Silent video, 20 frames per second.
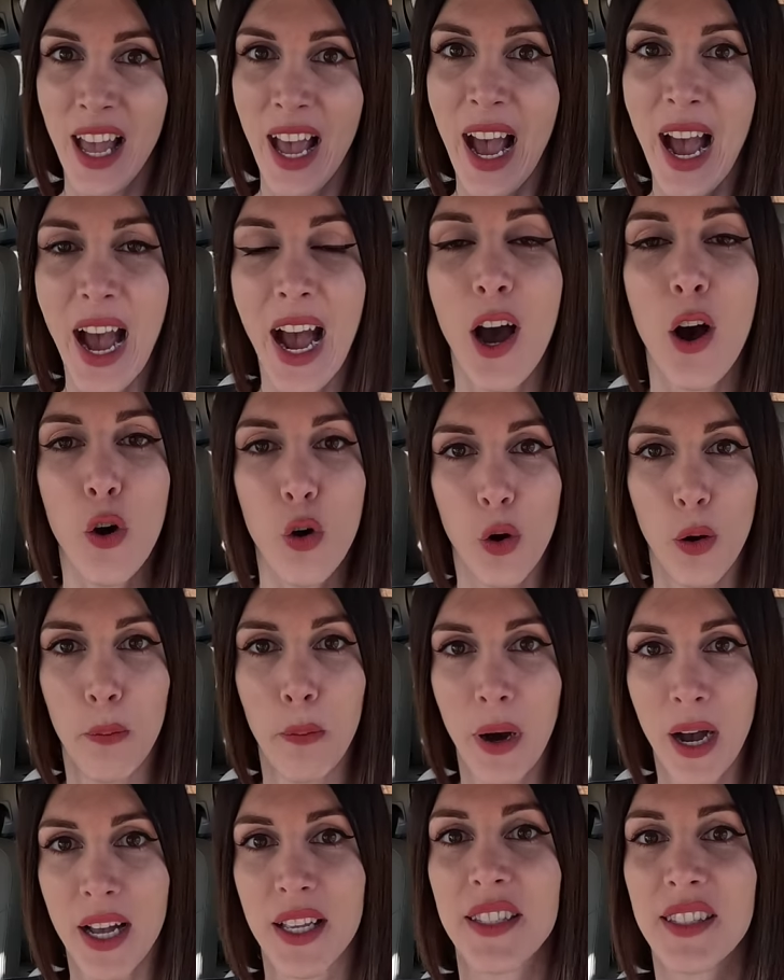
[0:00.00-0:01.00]
how
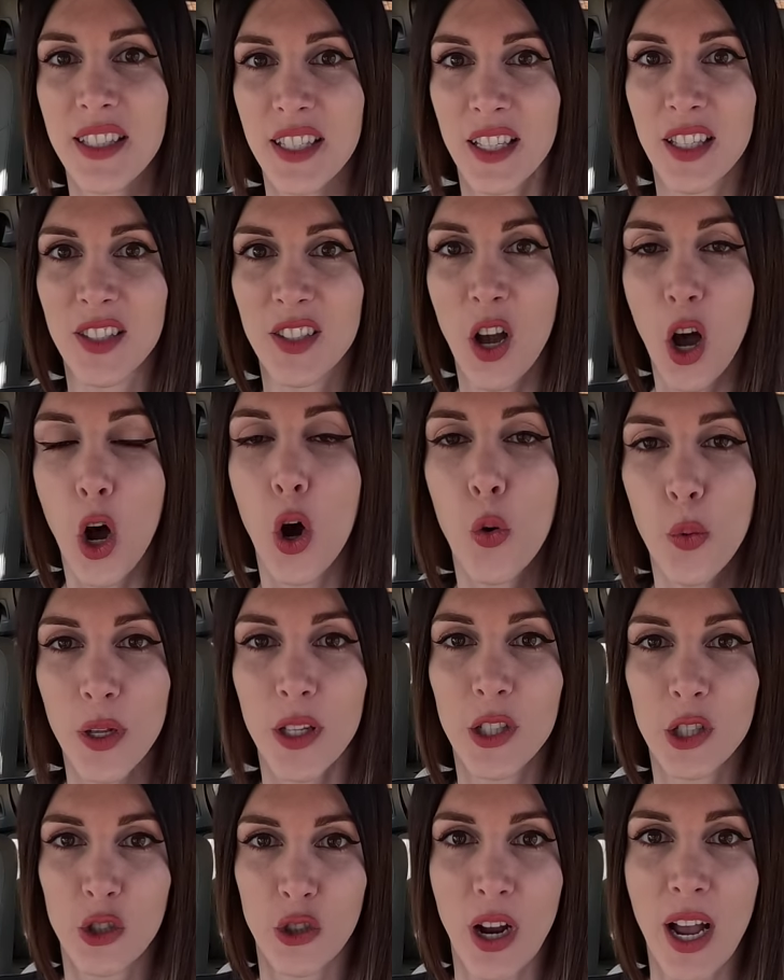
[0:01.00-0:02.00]
Mazda's
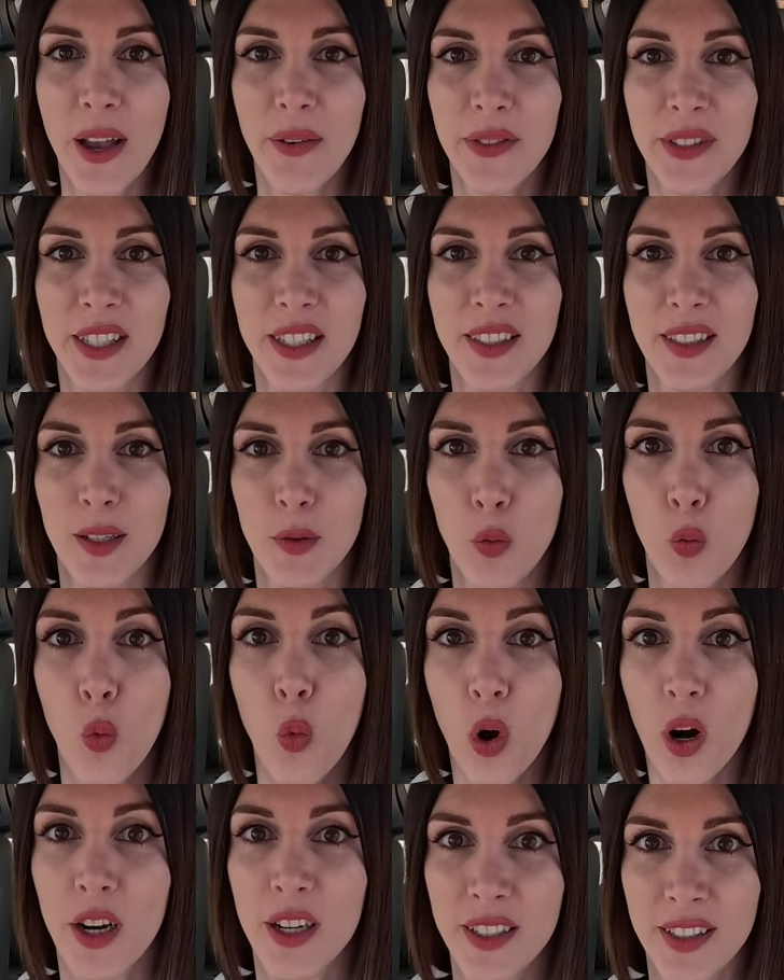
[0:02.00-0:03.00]
all-wheel drive system
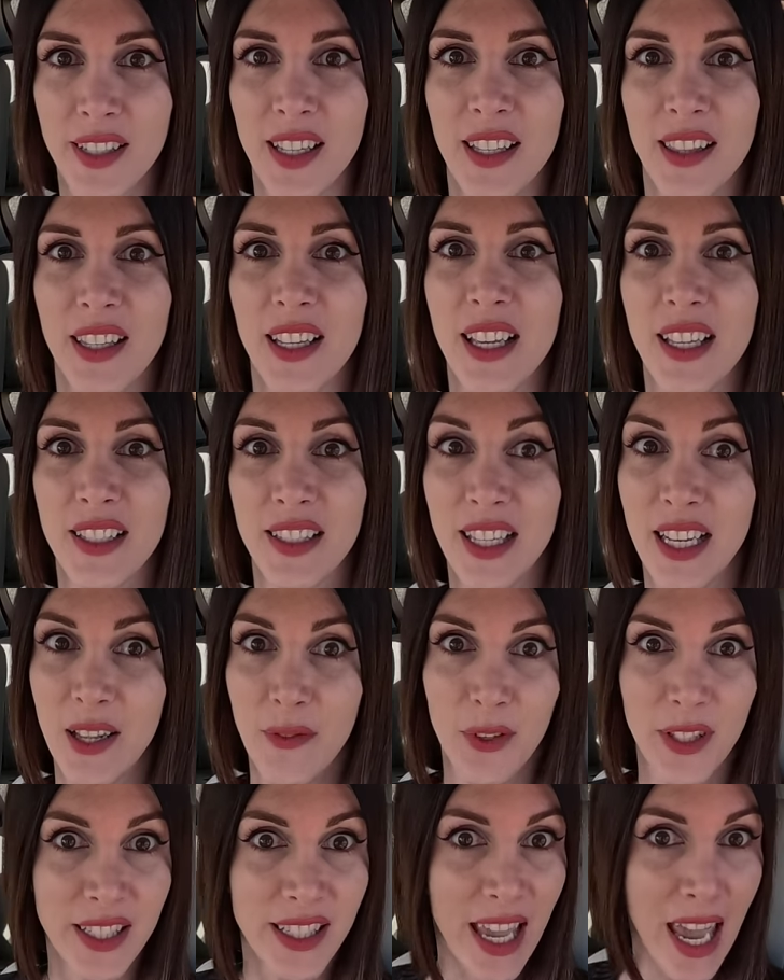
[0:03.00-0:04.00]
works in this and
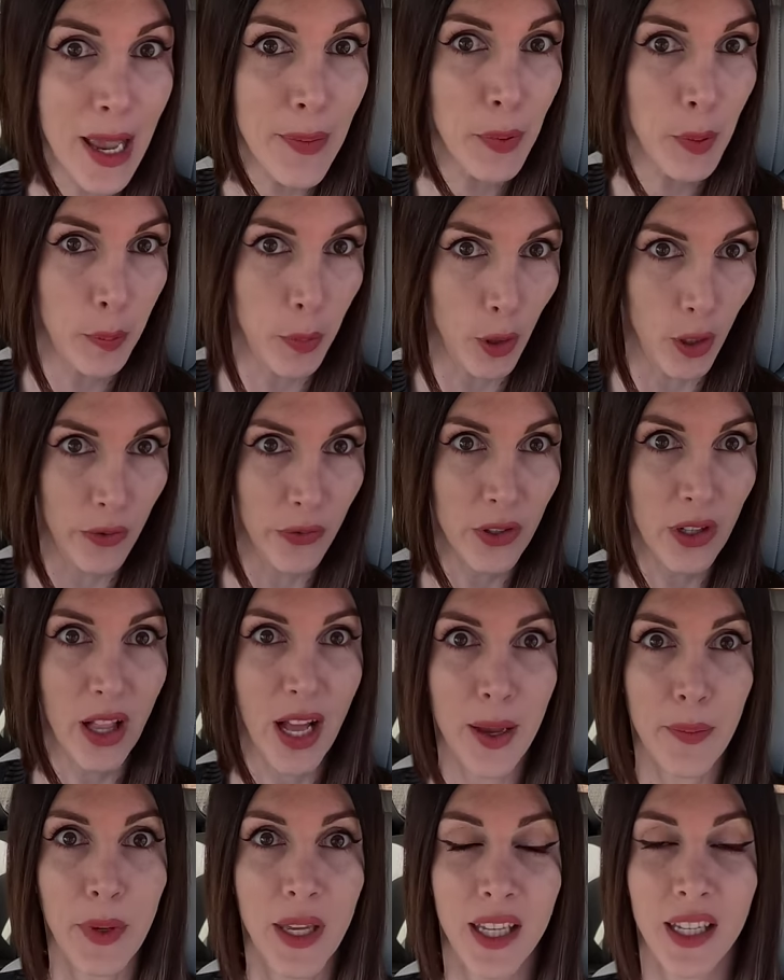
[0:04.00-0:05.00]
if it's capable of
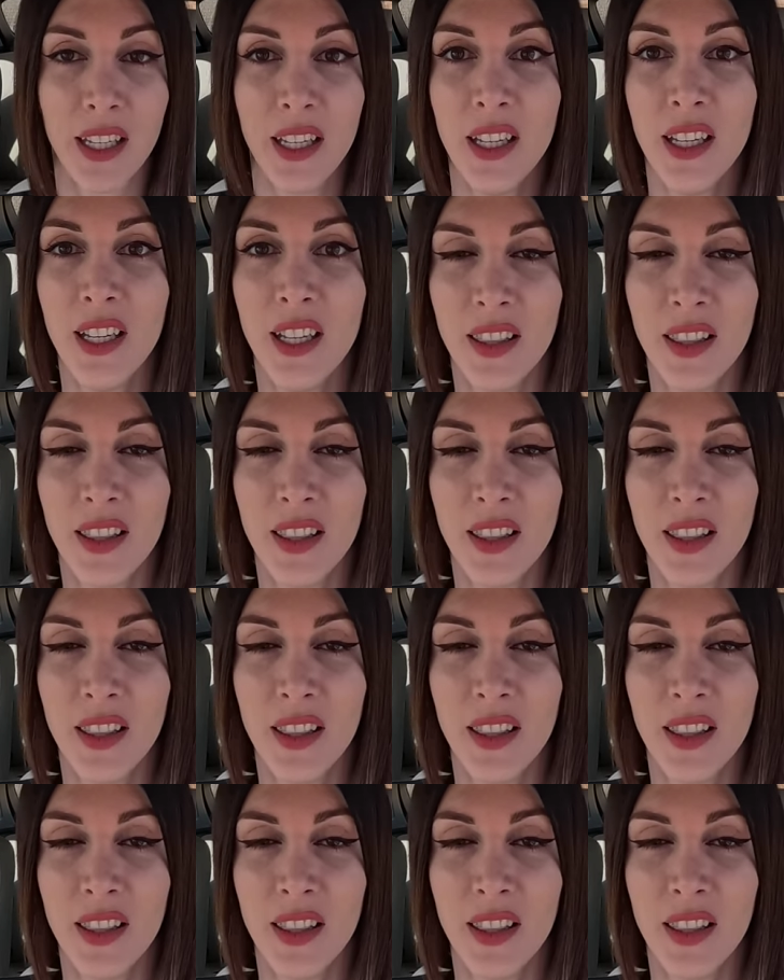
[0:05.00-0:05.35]
climbing